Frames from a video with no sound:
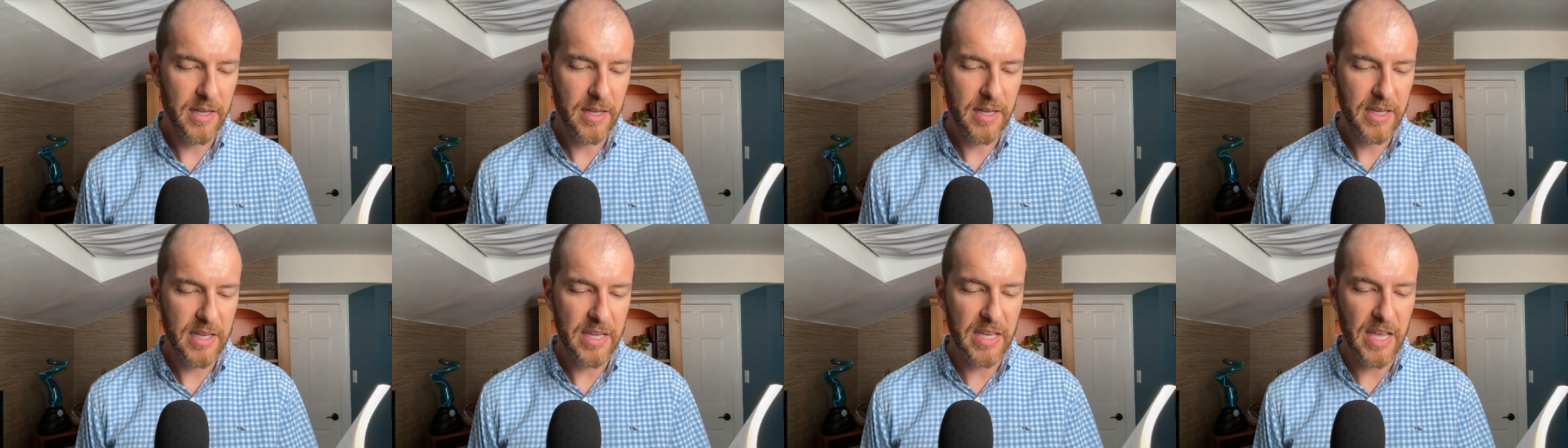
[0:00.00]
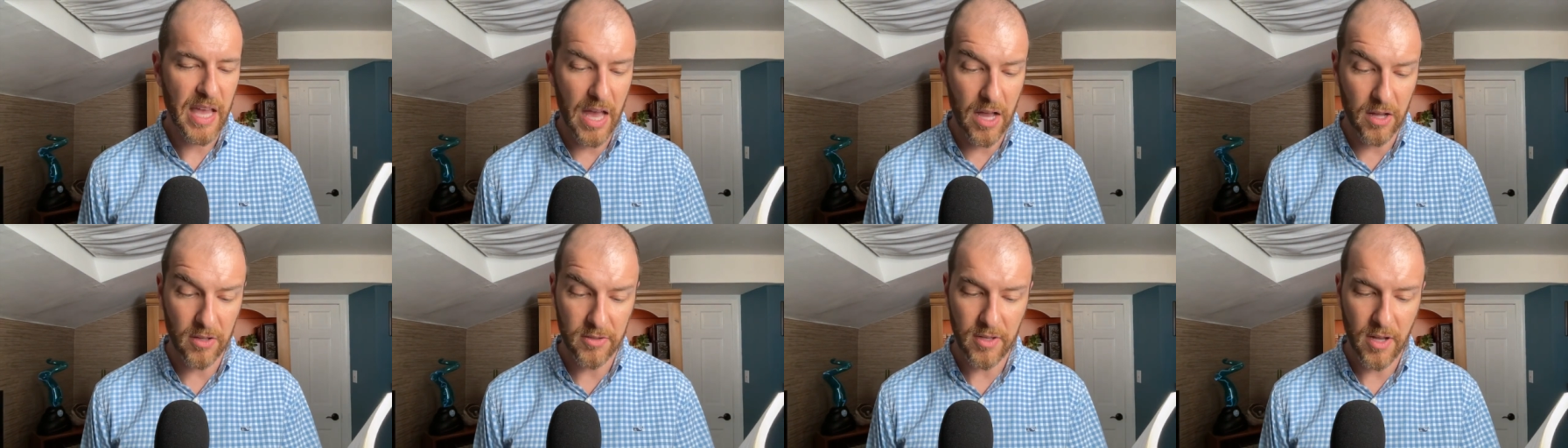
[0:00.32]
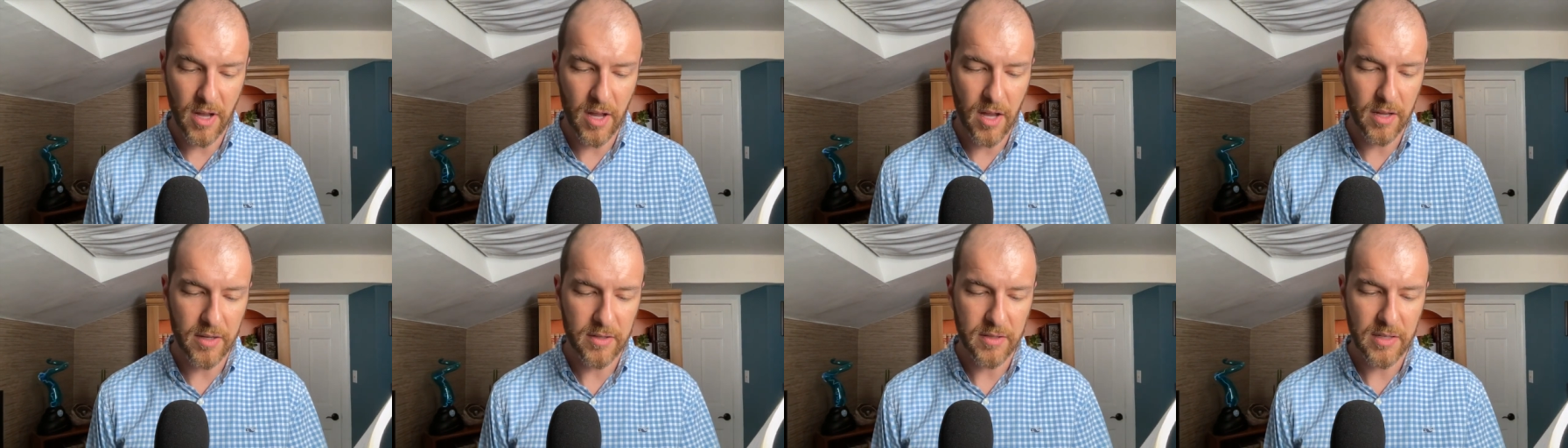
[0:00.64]
He held
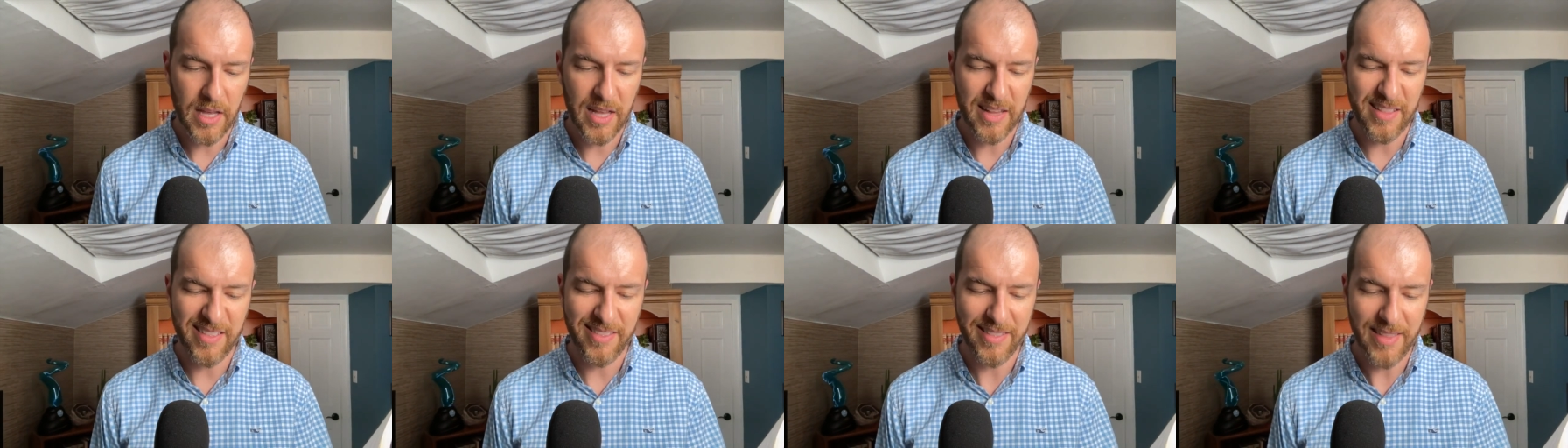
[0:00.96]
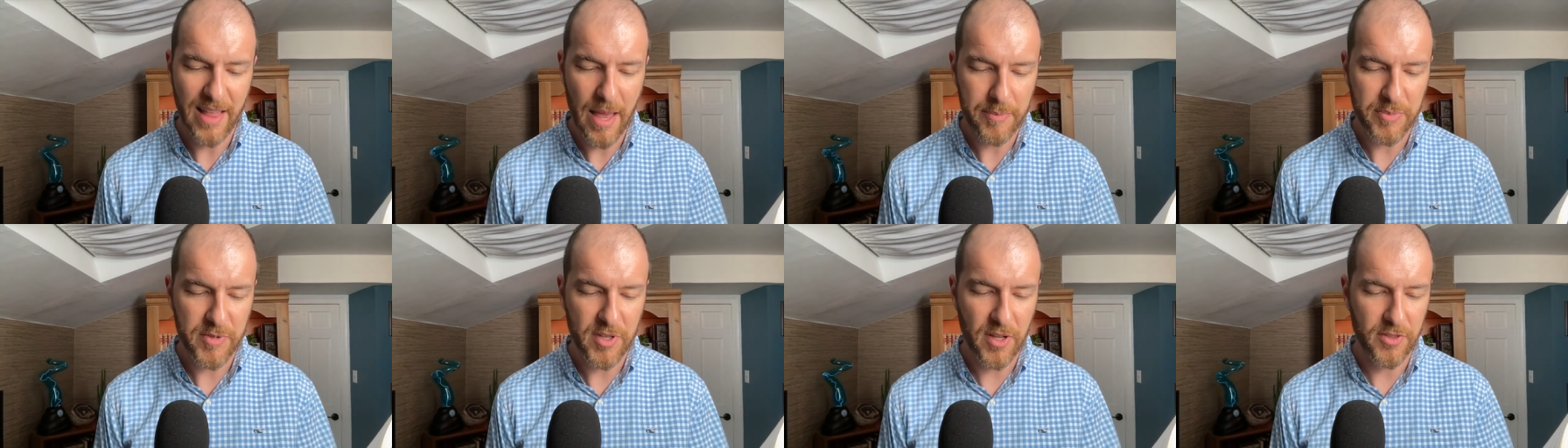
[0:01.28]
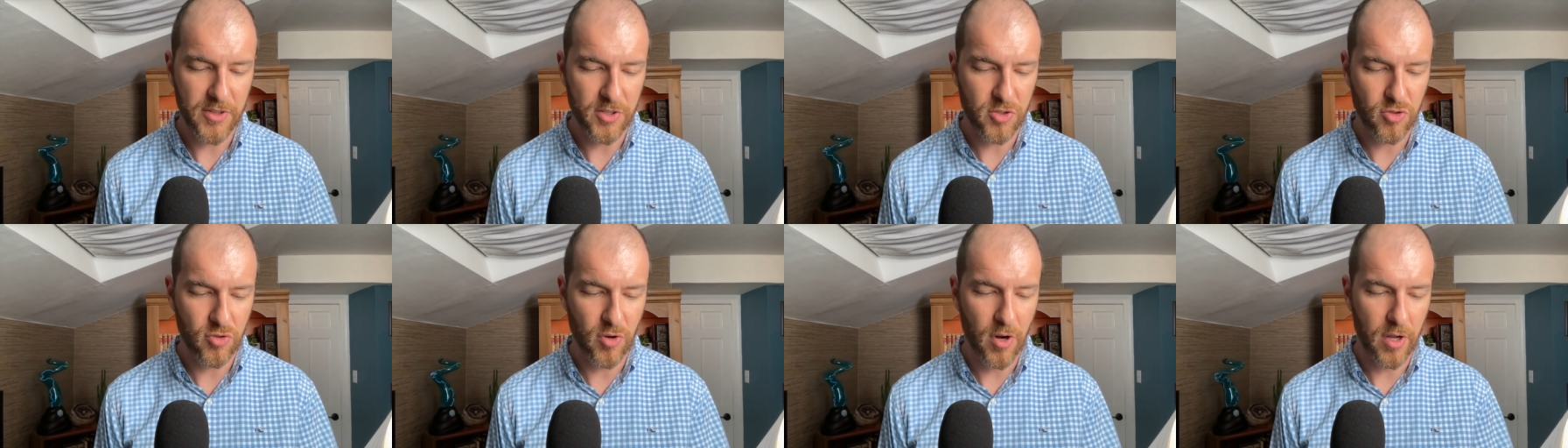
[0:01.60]
on and leapt on the
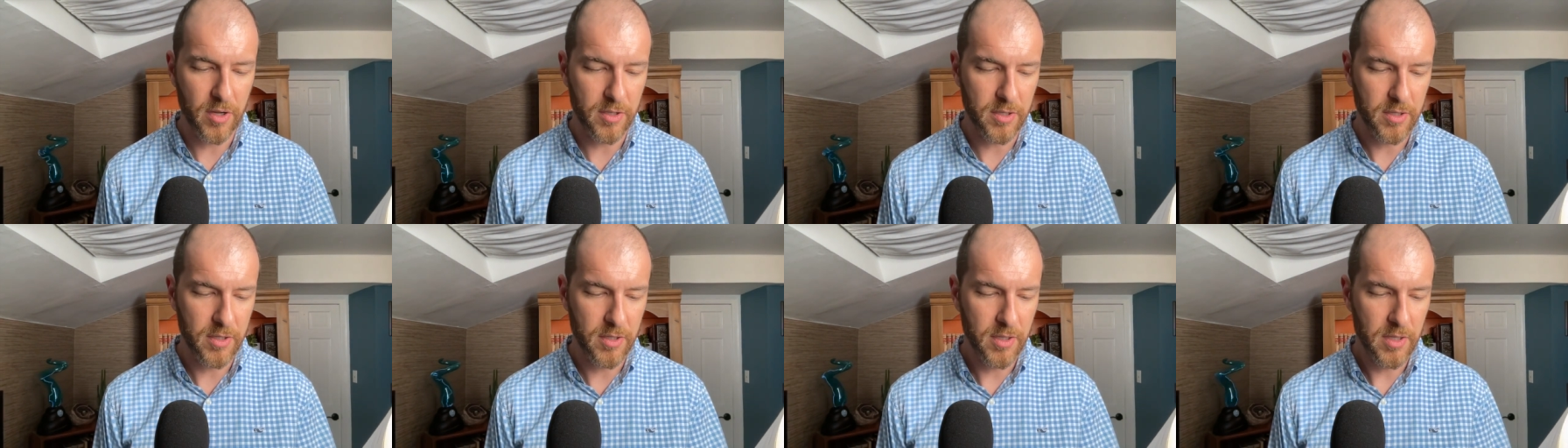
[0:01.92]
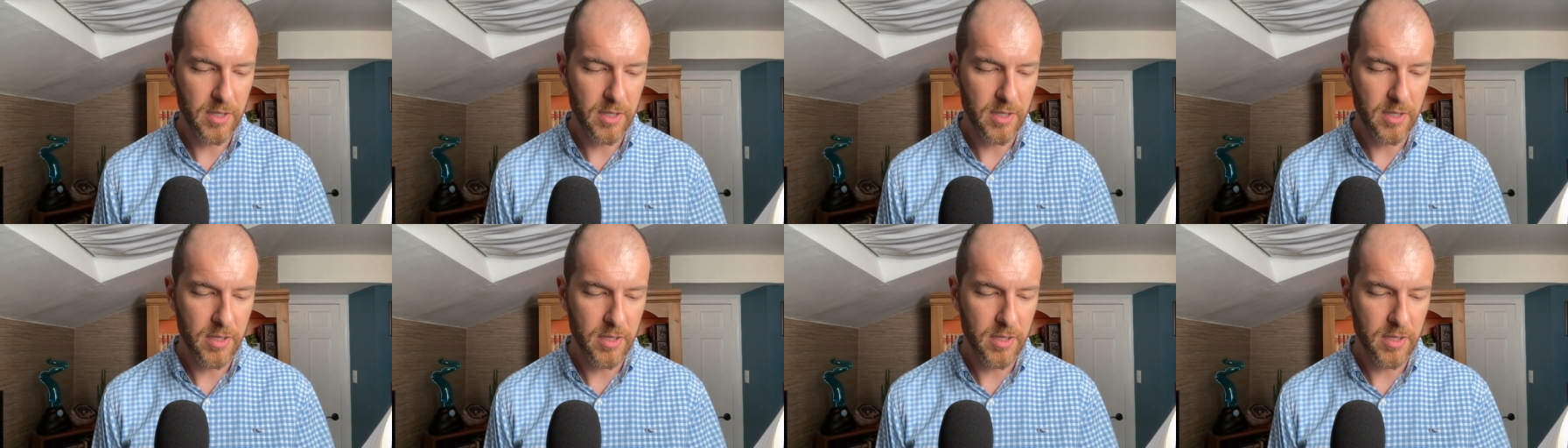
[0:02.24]
trunk.